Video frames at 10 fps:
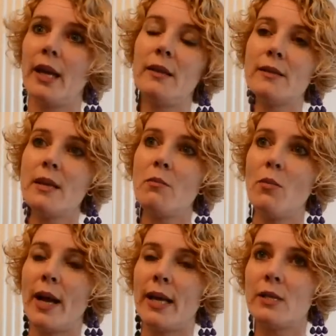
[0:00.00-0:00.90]
In
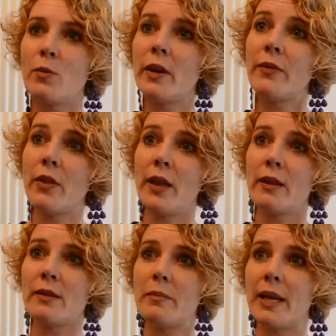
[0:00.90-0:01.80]
some ways, one of the
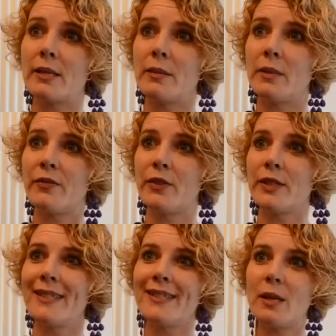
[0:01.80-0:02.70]
things that makes them
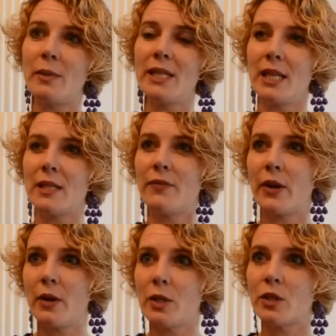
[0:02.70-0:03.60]
different is CBT is
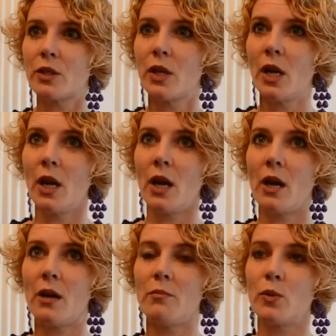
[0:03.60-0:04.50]
very much
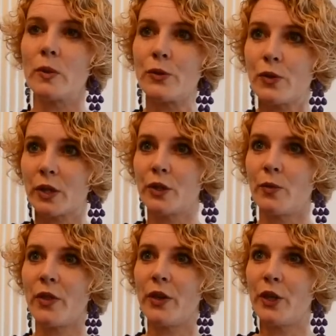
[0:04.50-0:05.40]
more
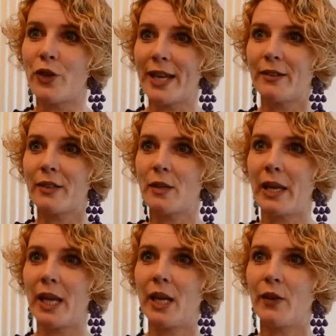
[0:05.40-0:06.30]
structured with an agenda at the
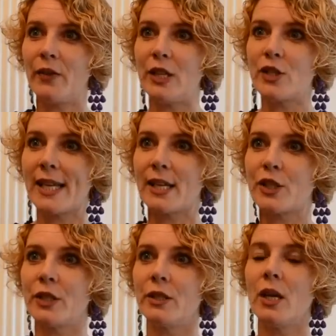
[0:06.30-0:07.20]
beginning of each
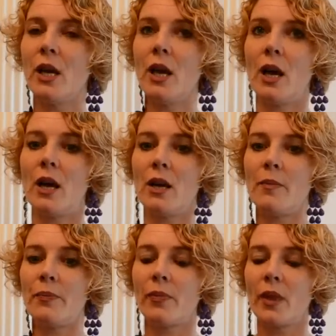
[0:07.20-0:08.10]
session,
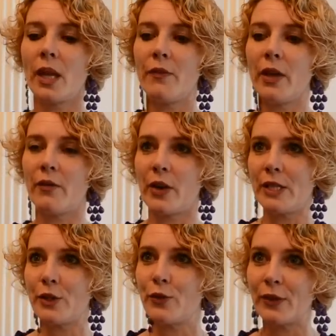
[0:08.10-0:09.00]
giving a
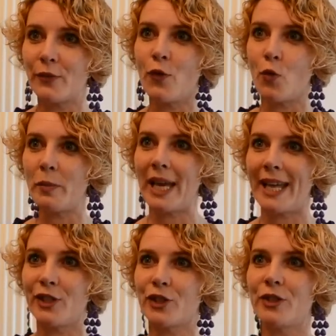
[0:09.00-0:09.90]
very strict
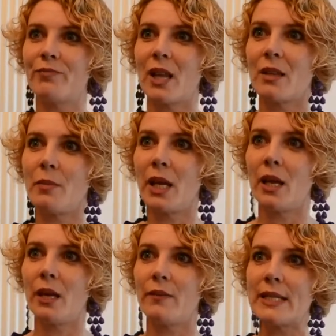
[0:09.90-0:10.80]
formulation at the
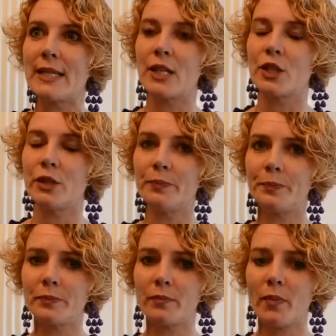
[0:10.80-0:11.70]
beginning of the session.
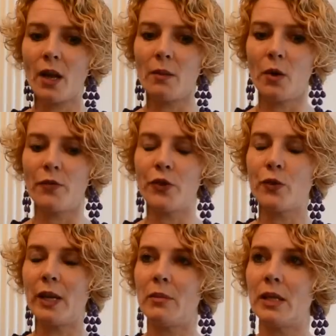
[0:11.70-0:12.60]
Of the
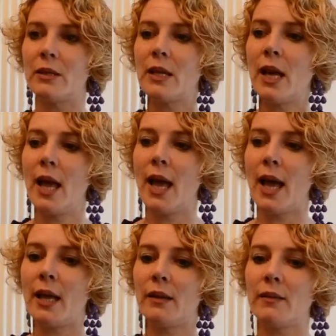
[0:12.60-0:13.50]
treatment,
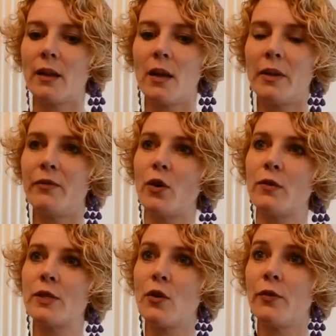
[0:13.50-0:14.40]
and
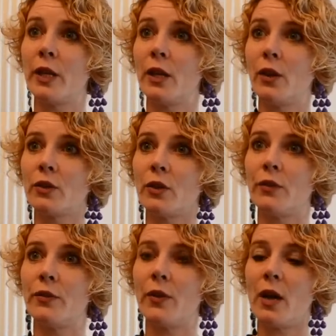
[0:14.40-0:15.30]
involves often a lot
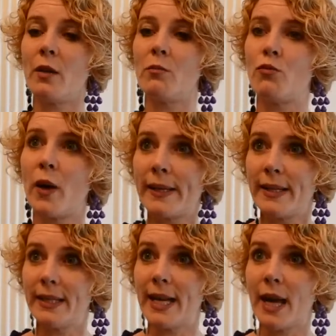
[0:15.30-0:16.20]
of
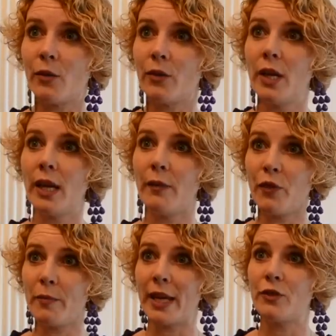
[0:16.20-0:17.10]
writing down
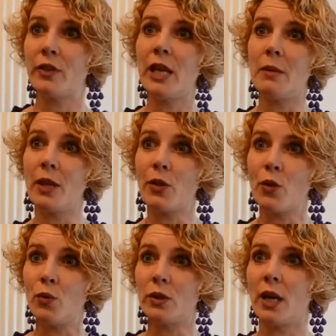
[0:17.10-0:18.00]
information, keeping
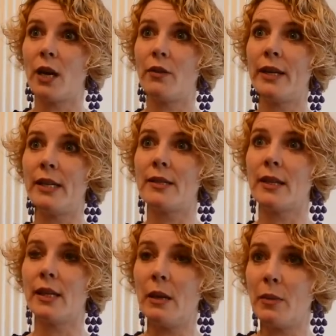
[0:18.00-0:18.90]
thought diaries
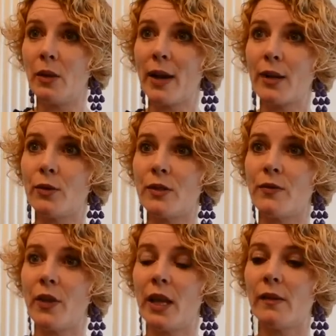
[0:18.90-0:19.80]
and keeping records
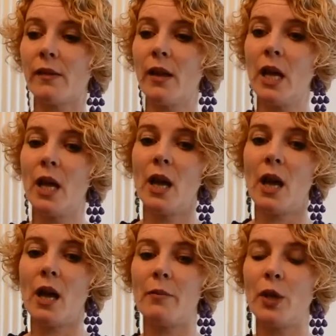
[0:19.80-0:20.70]
of things.
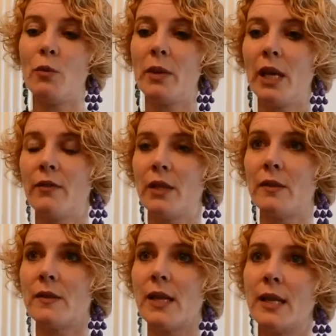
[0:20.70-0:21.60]
Human
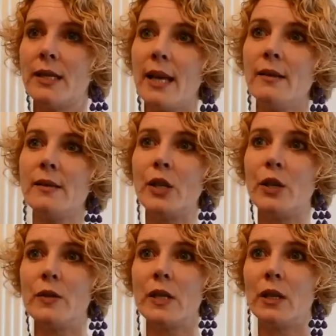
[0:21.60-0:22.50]
givens tends to
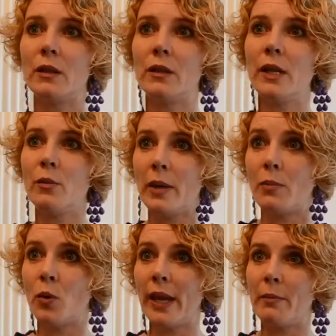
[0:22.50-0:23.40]
use a little
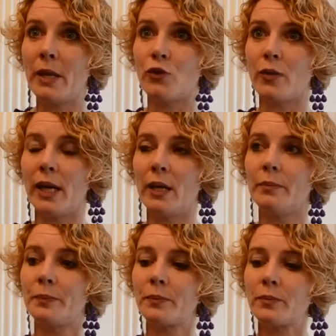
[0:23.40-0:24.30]
bit more imagery